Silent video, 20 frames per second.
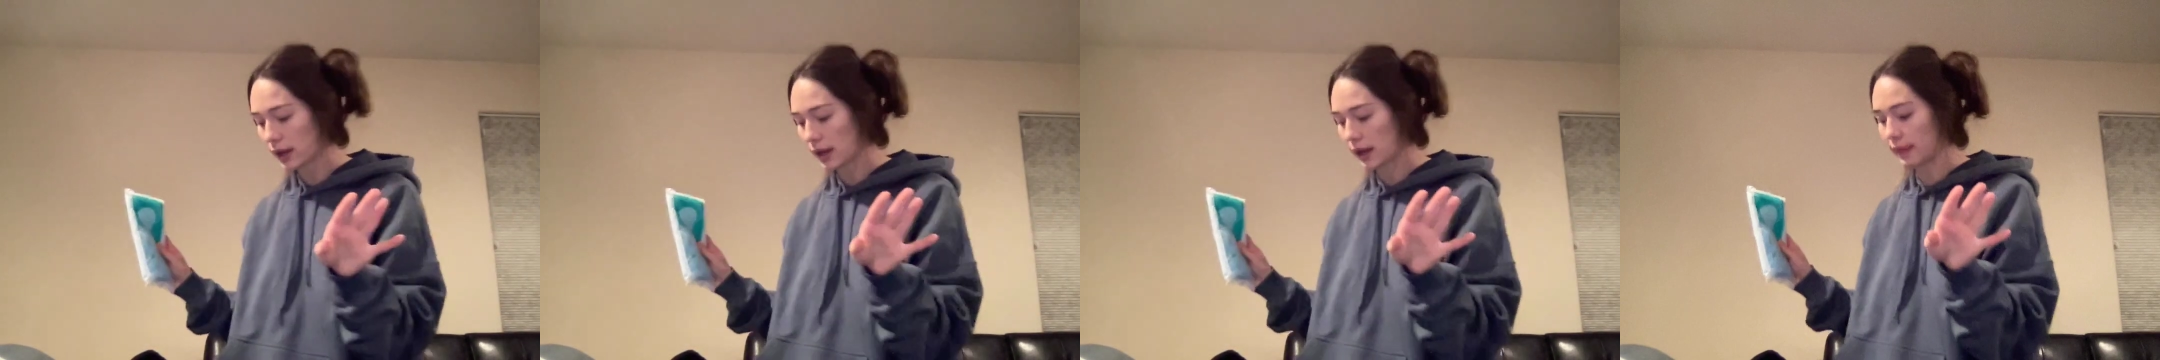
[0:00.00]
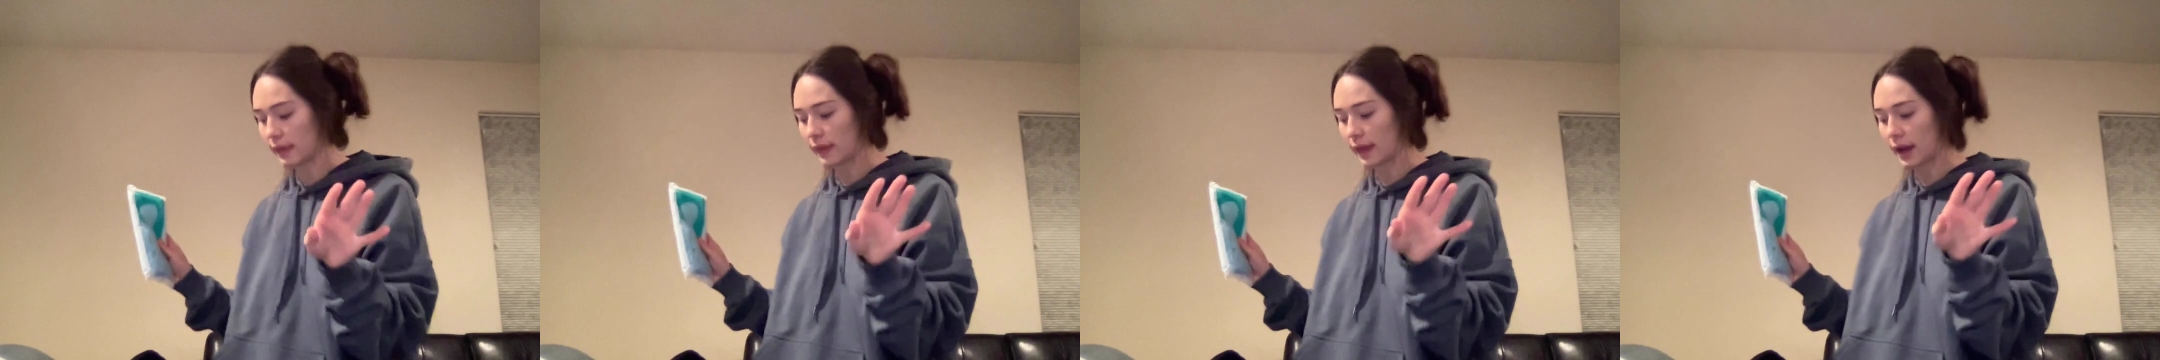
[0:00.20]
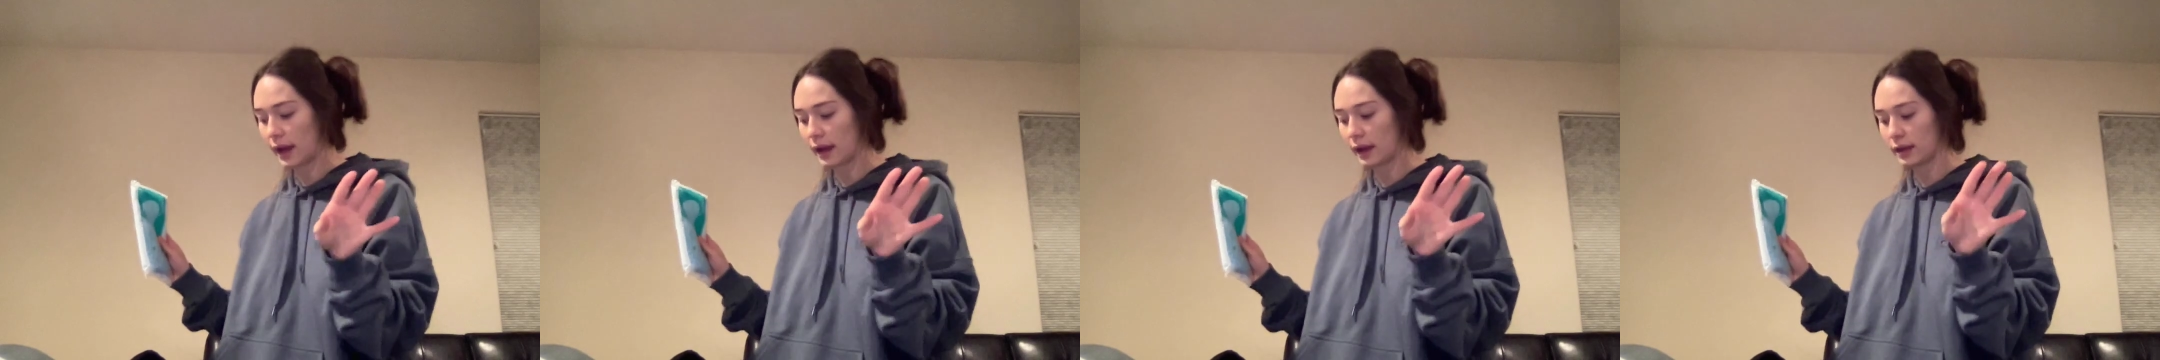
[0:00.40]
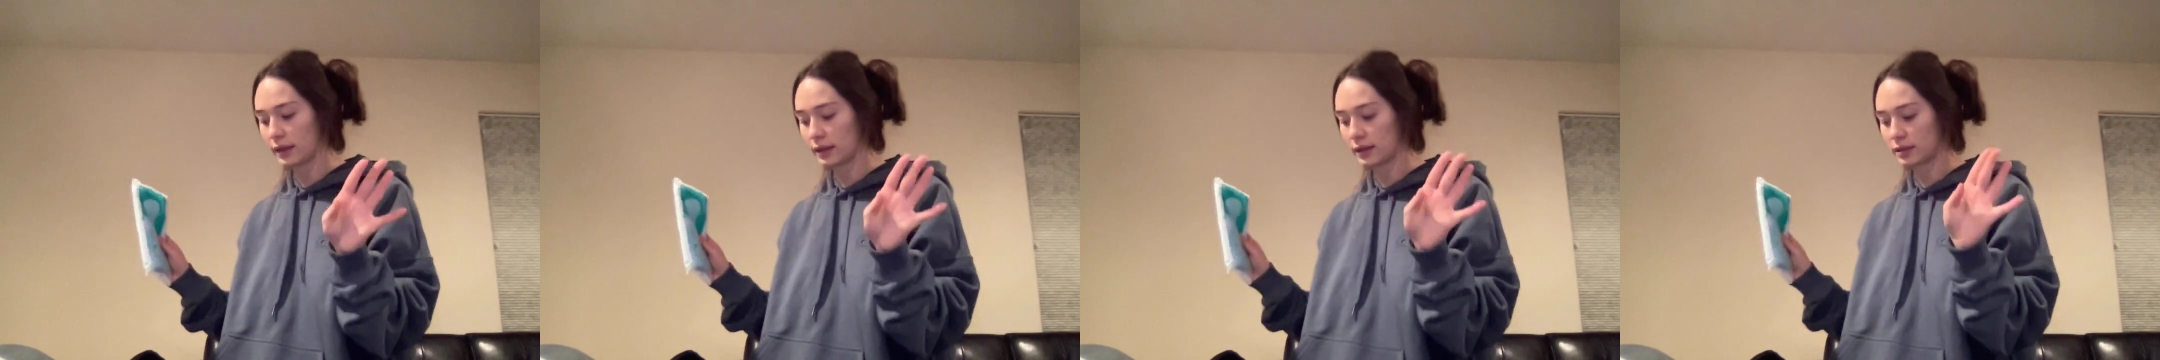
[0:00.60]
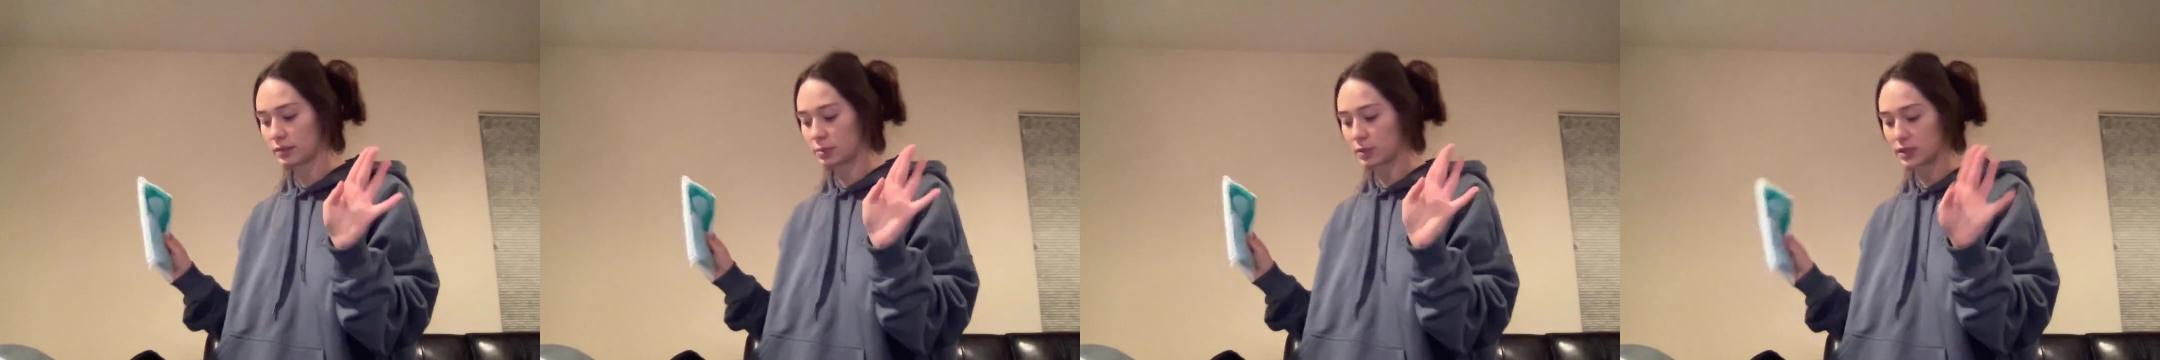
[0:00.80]
and that
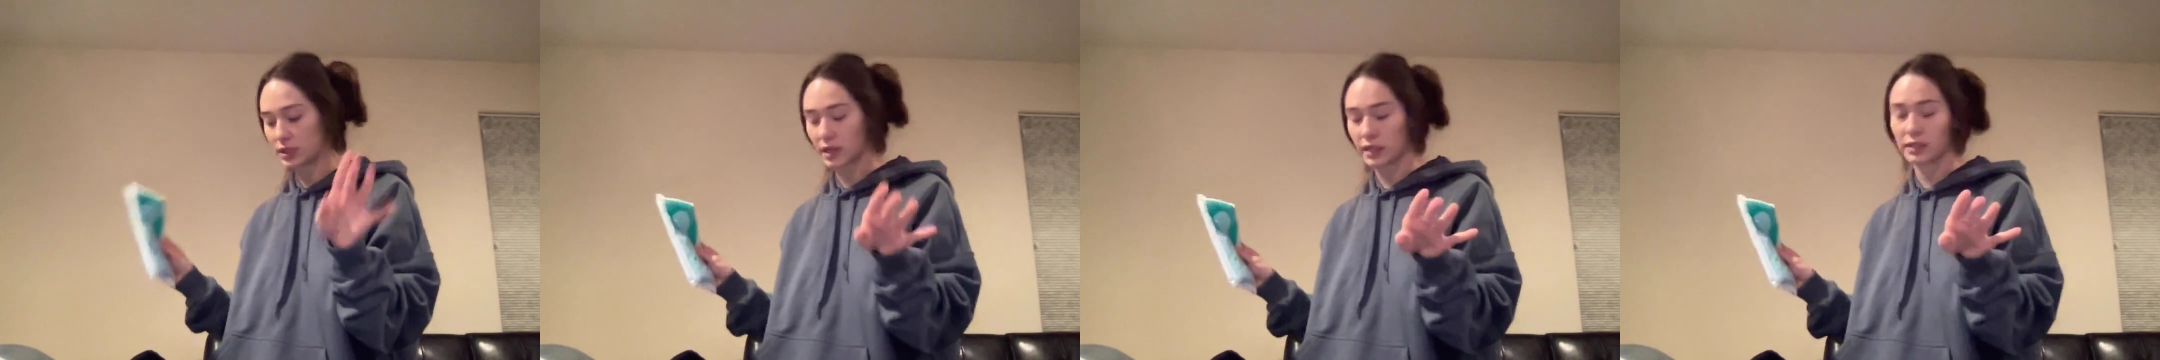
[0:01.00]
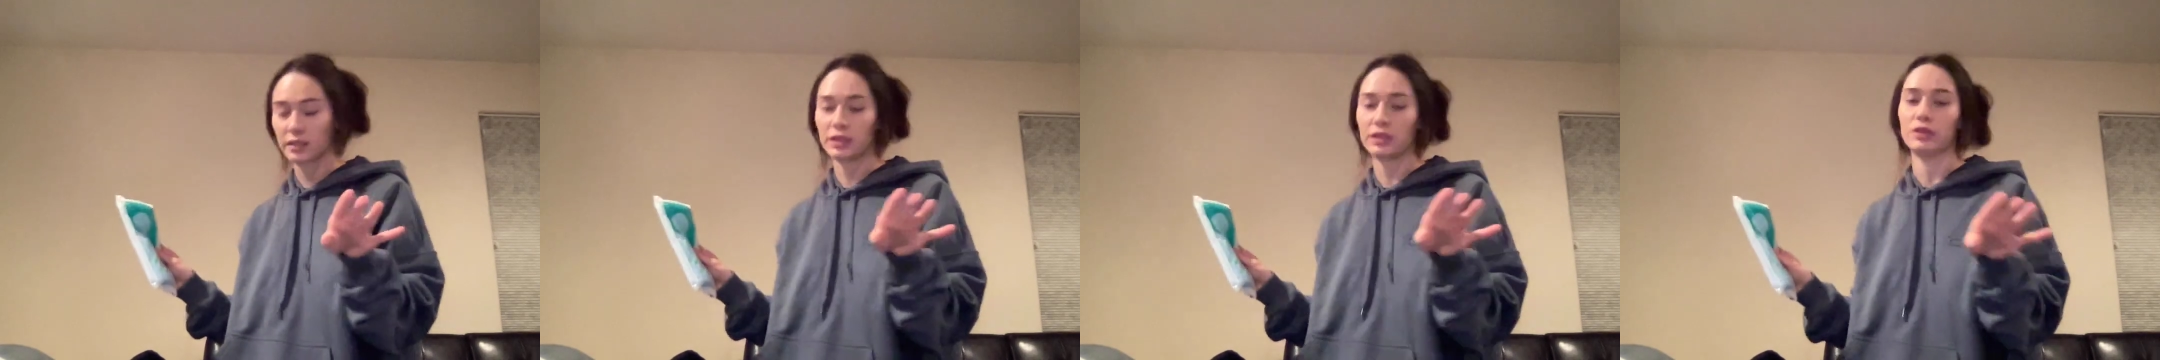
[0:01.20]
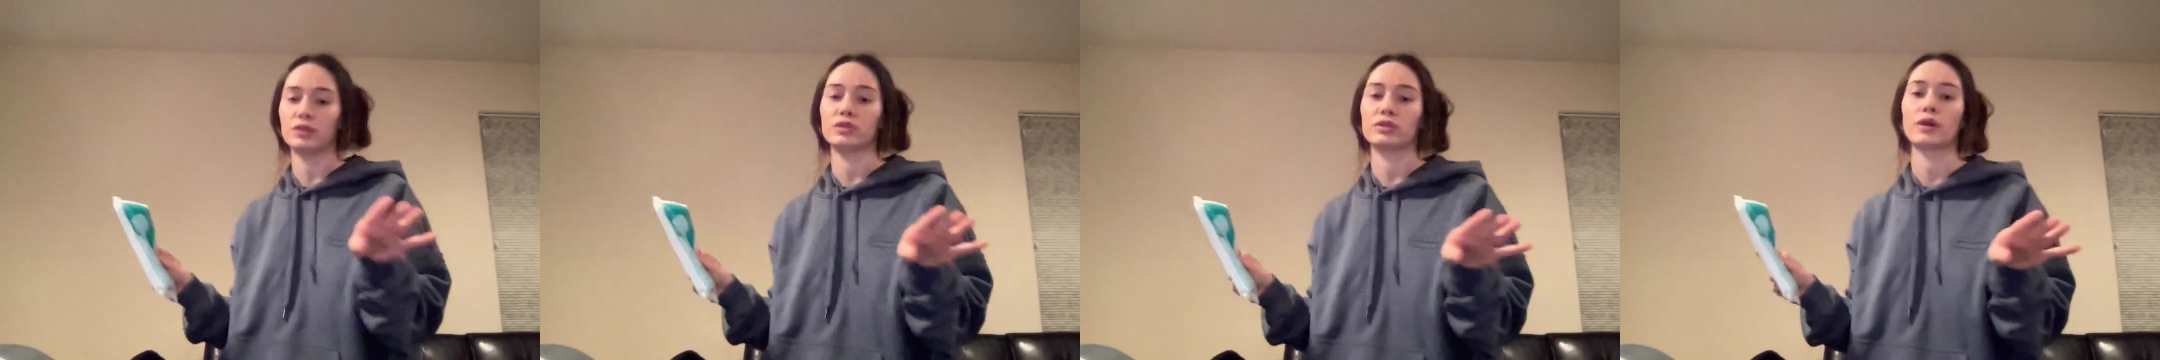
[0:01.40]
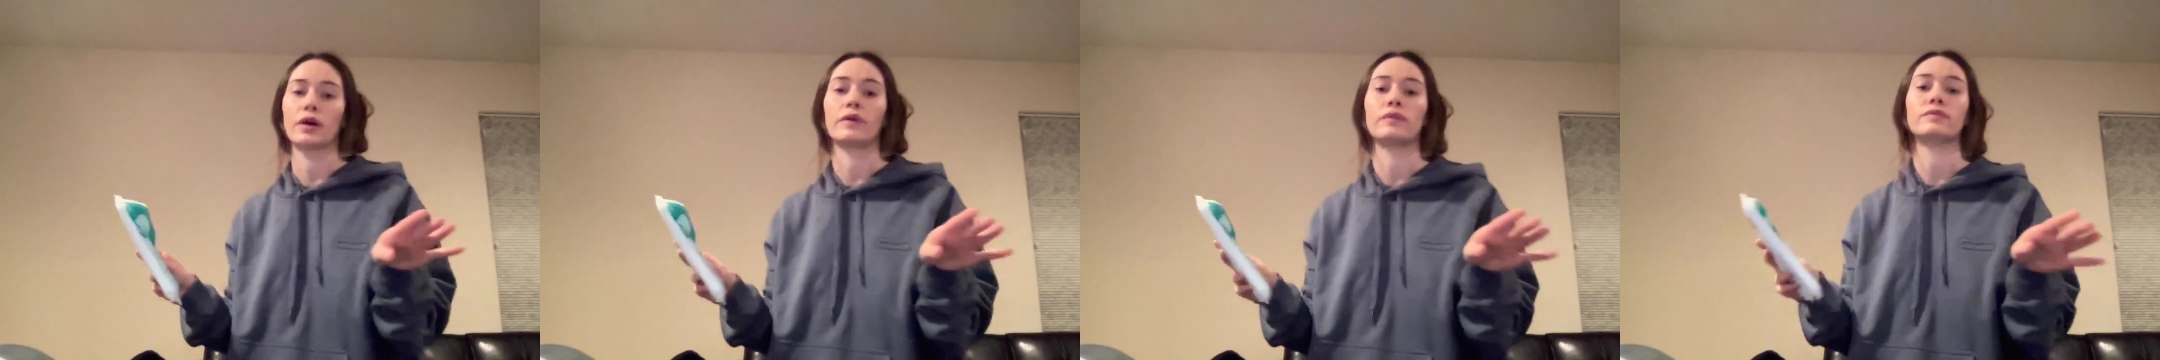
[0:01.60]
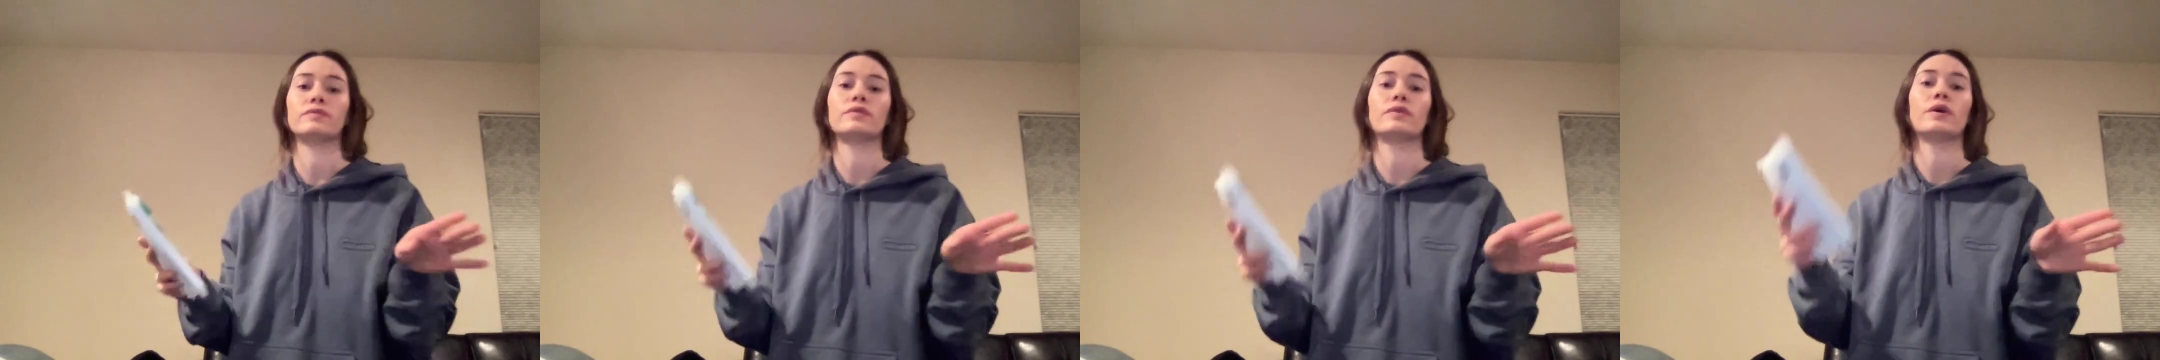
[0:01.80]
is protecting
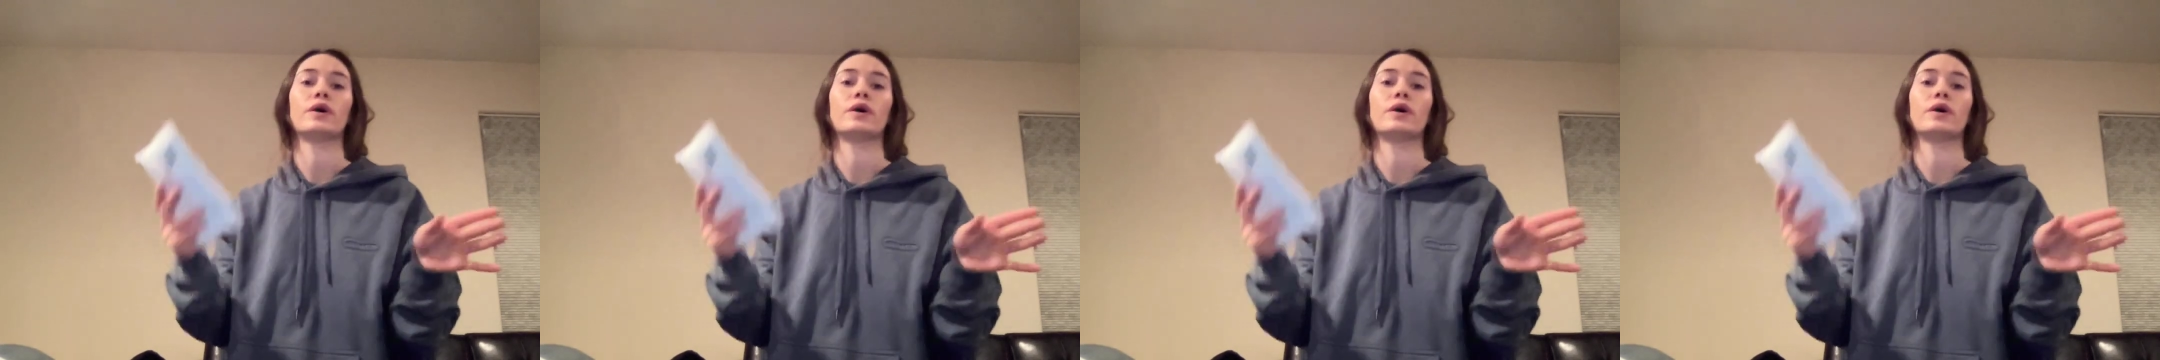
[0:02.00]
yourself